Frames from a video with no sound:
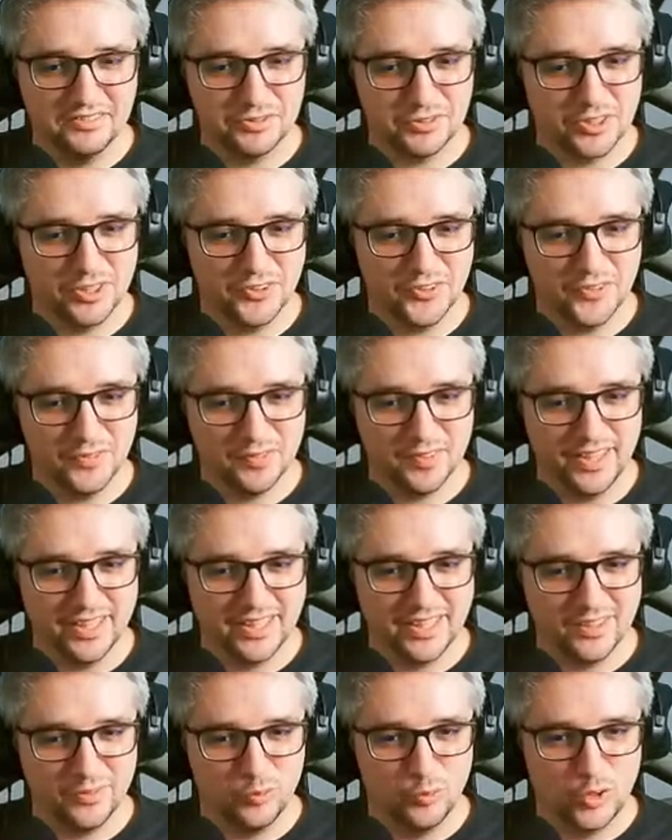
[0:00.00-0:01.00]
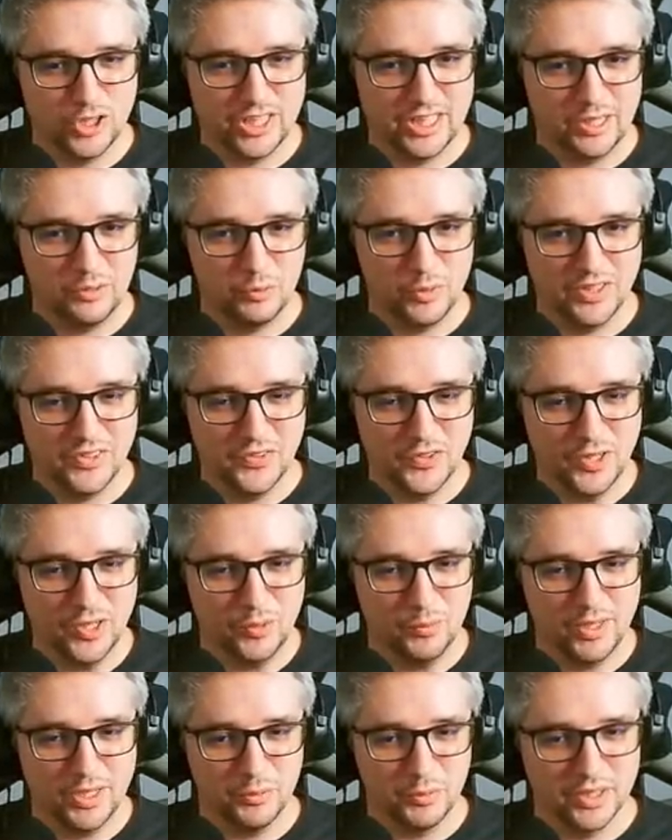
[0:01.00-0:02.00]
of forgot like where I went,
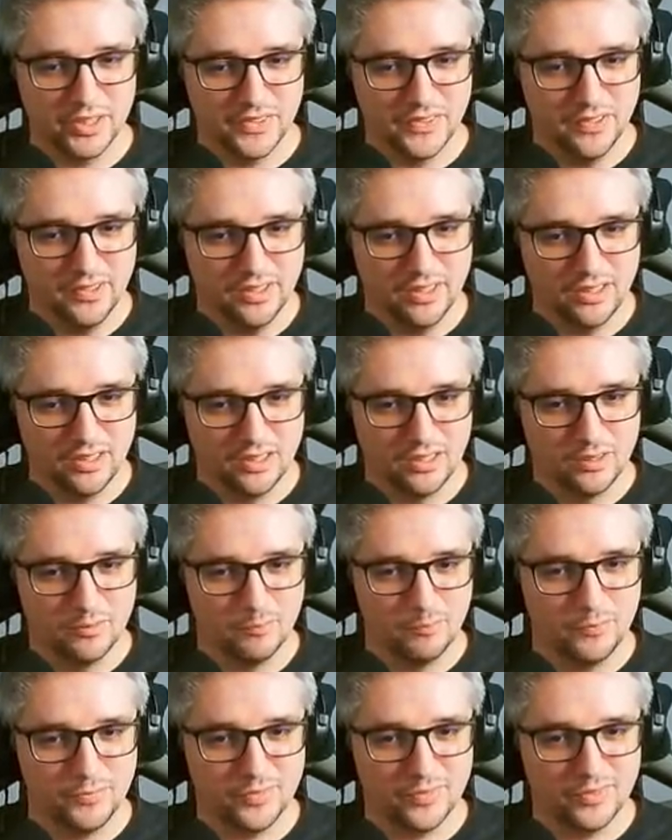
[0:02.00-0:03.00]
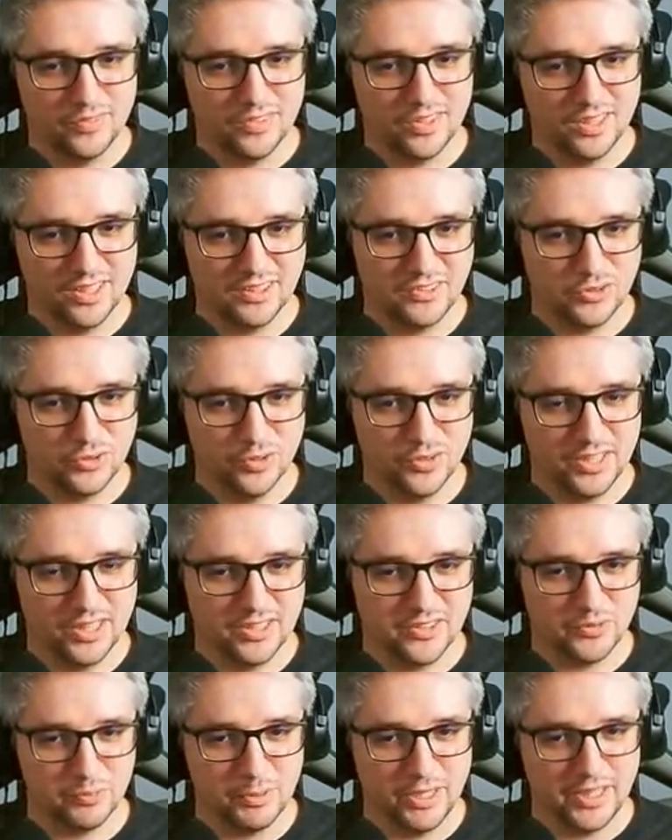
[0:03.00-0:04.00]
how I went. Um, till I saw
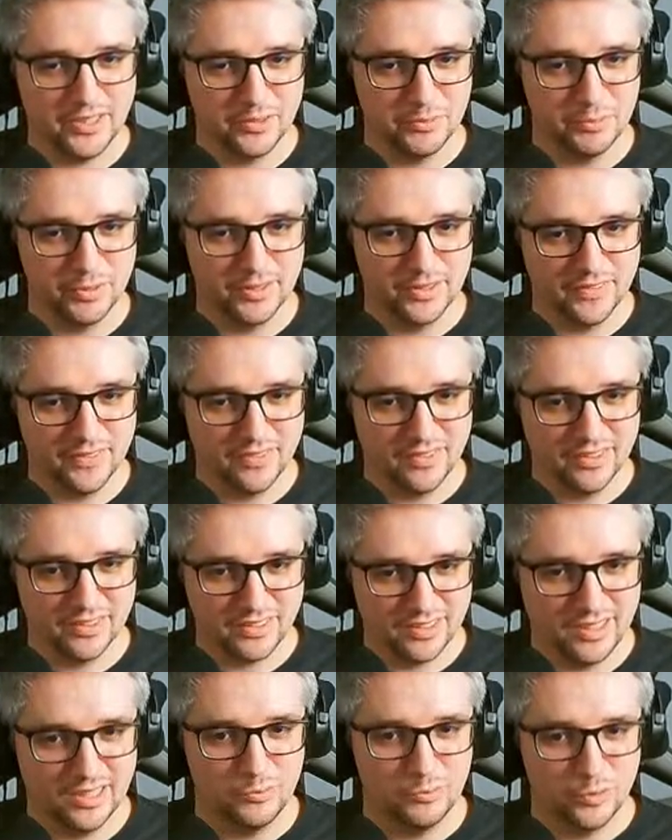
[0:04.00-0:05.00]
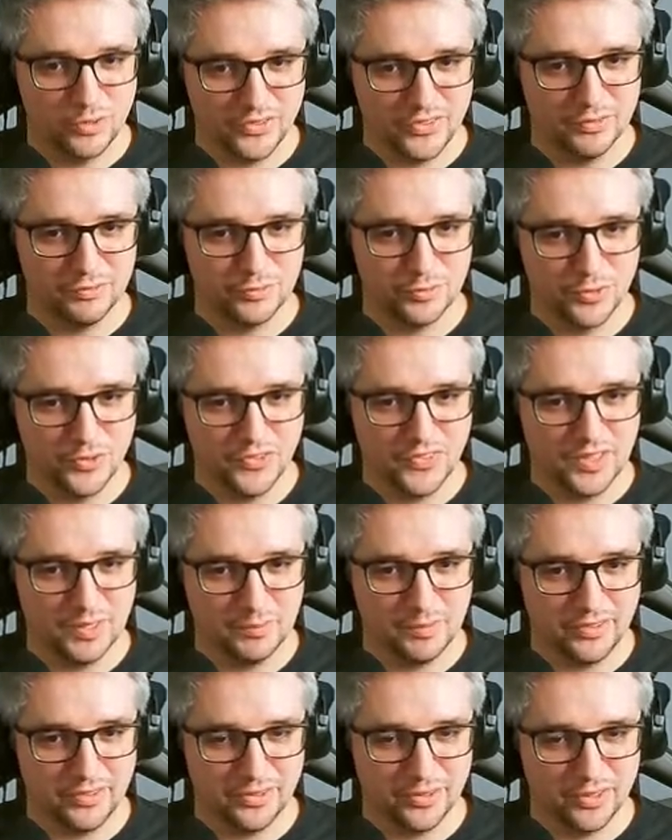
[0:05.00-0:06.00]
that spider pit. Like that was the first
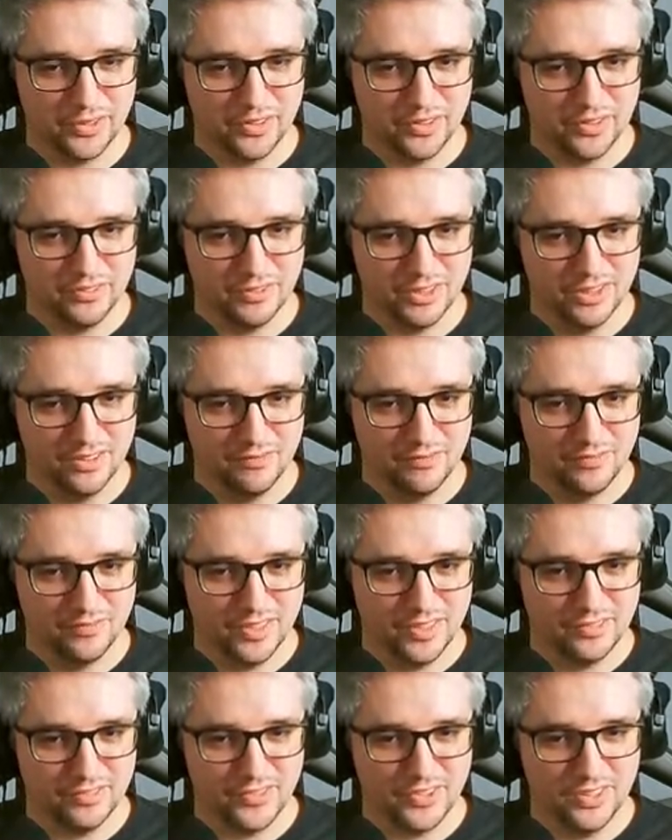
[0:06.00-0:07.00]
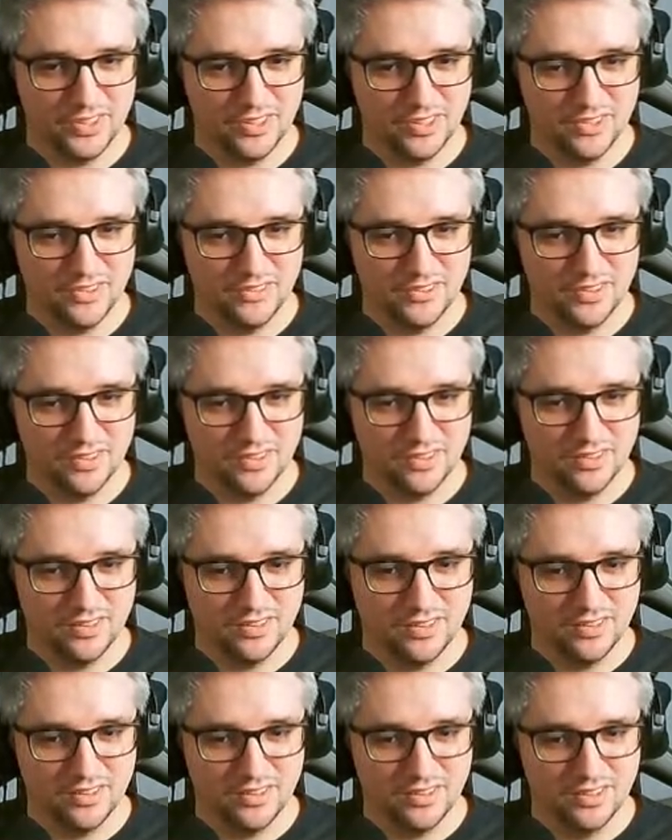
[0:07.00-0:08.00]
time I thought, well, I've seen this.
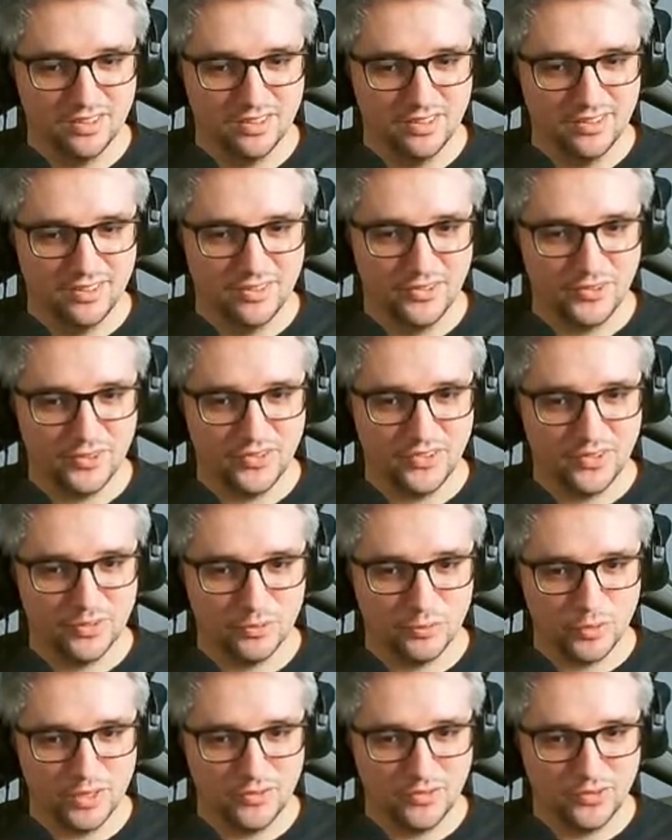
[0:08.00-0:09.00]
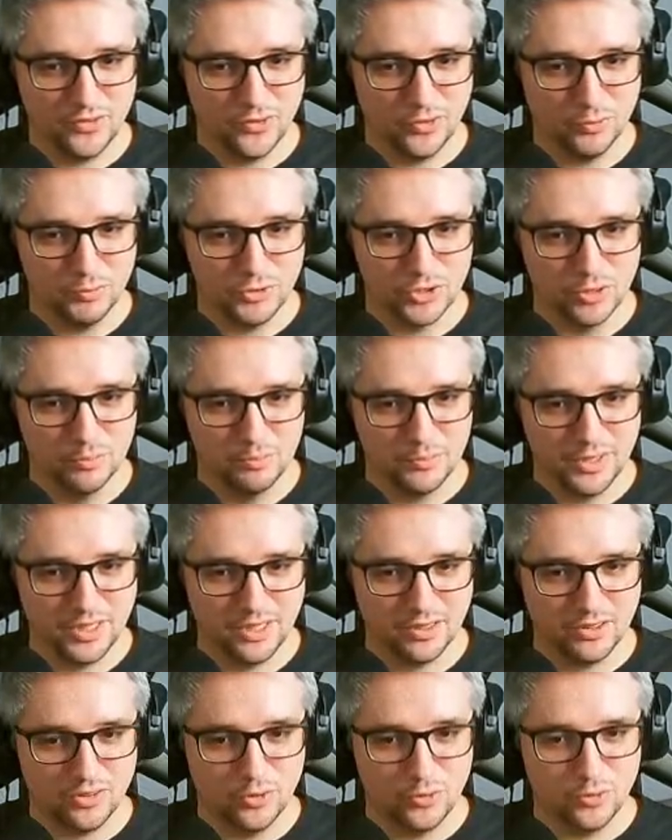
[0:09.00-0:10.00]
Is there a way to stop
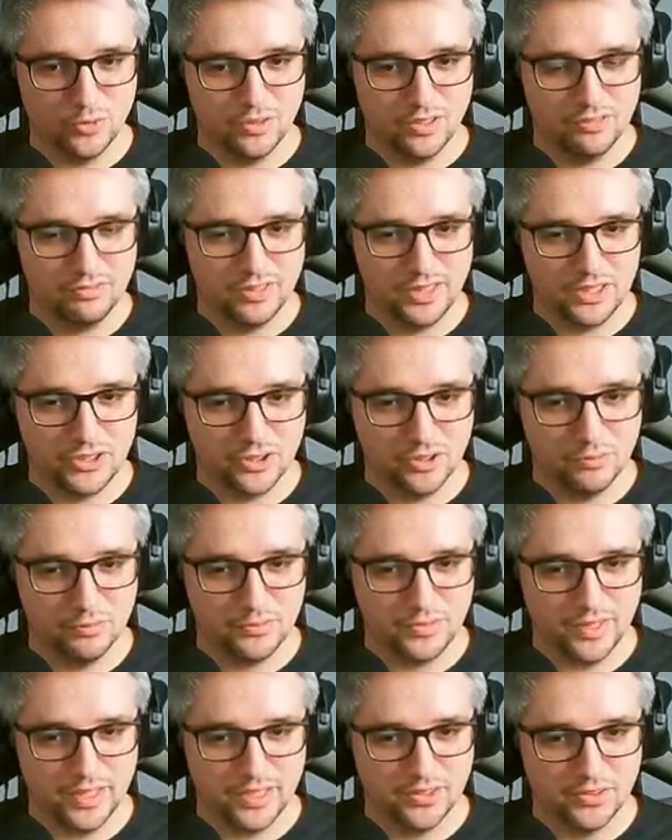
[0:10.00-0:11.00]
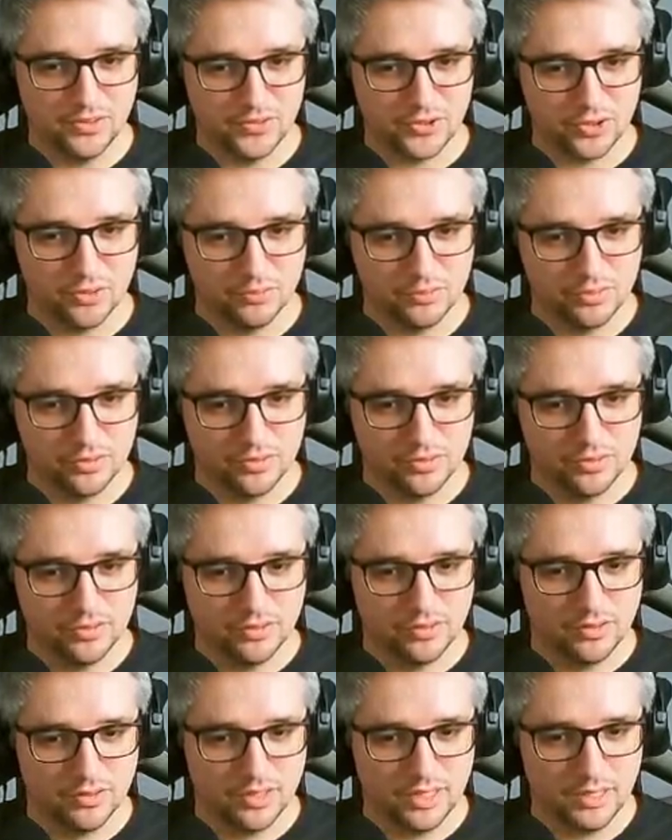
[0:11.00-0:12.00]
jumping? Oh, if I jumped, I don't jump.
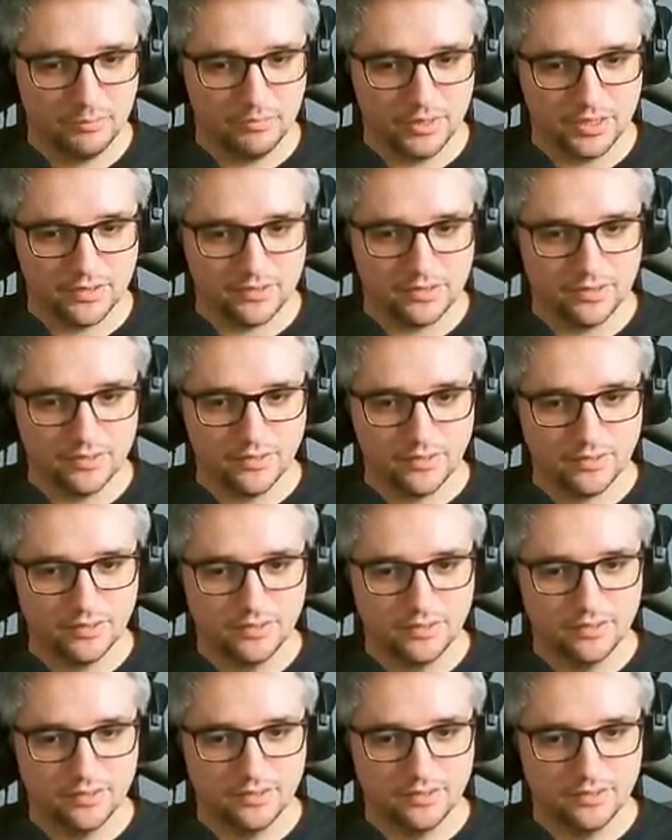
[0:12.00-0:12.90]
That makes sense.